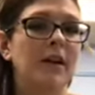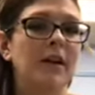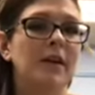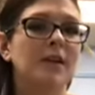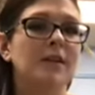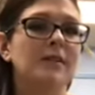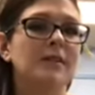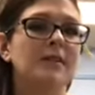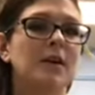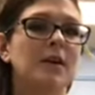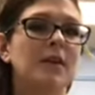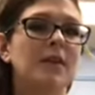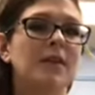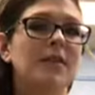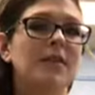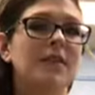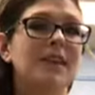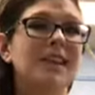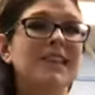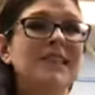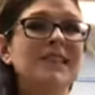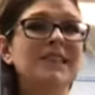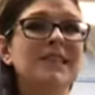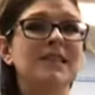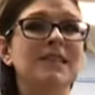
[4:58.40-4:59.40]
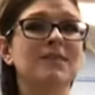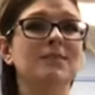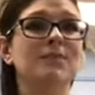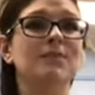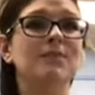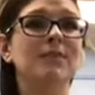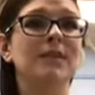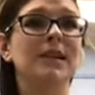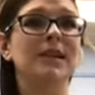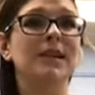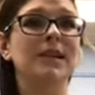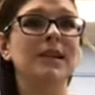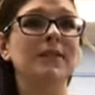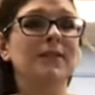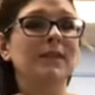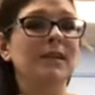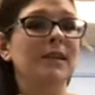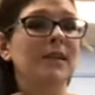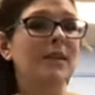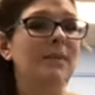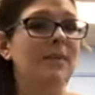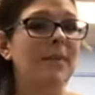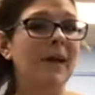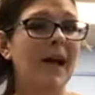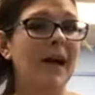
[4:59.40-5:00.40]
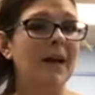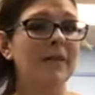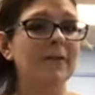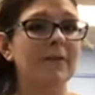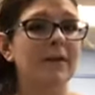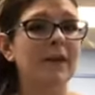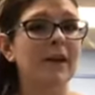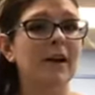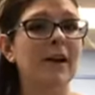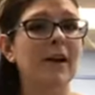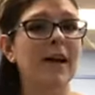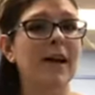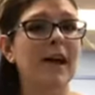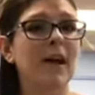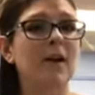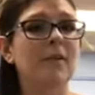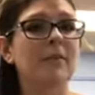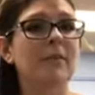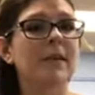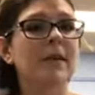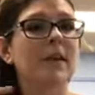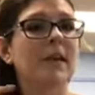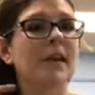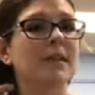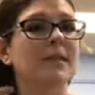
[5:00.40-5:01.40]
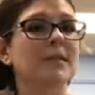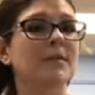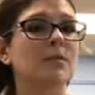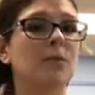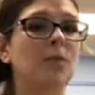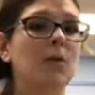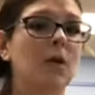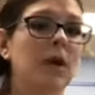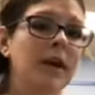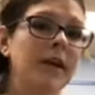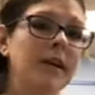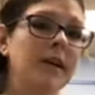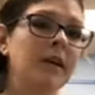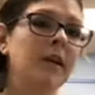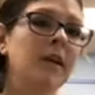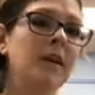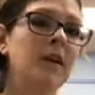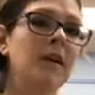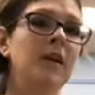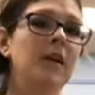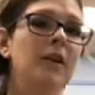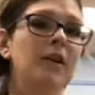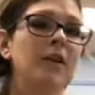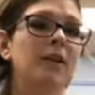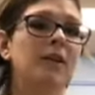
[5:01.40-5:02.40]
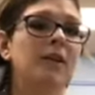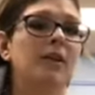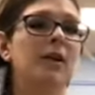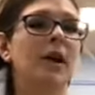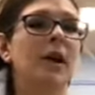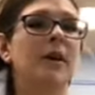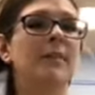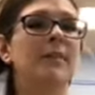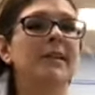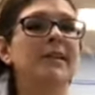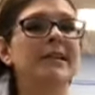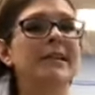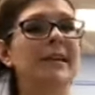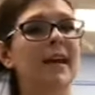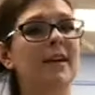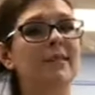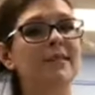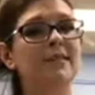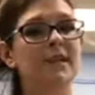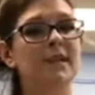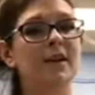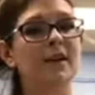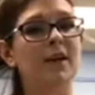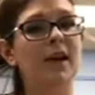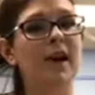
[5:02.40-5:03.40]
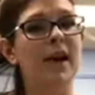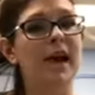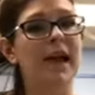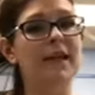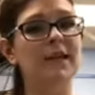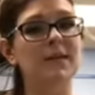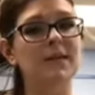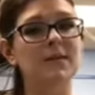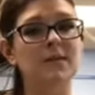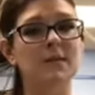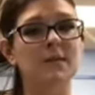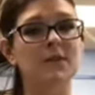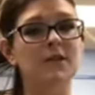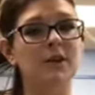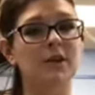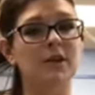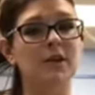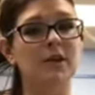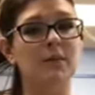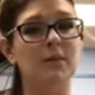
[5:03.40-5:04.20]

So this is really, really bad for your hair because one, you're coming down to your ends, which are your